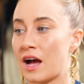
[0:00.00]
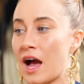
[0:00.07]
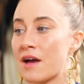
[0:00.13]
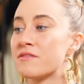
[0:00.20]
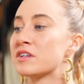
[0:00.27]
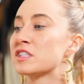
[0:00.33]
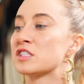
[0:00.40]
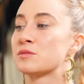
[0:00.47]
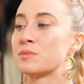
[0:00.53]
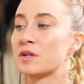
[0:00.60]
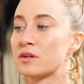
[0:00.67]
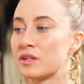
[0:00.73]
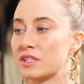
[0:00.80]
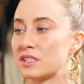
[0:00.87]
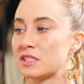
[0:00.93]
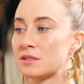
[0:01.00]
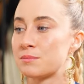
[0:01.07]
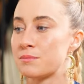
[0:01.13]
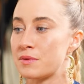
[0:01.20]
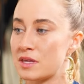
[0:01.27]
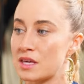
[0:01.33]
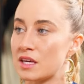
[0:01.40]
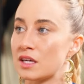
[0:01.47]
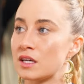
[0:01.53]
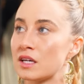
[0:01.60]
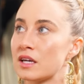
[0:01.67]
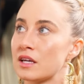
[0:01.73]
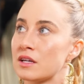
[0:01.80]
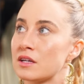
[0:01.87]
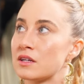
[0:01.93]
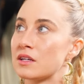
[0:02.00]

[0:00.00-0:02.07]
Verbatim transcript: I've experienced being...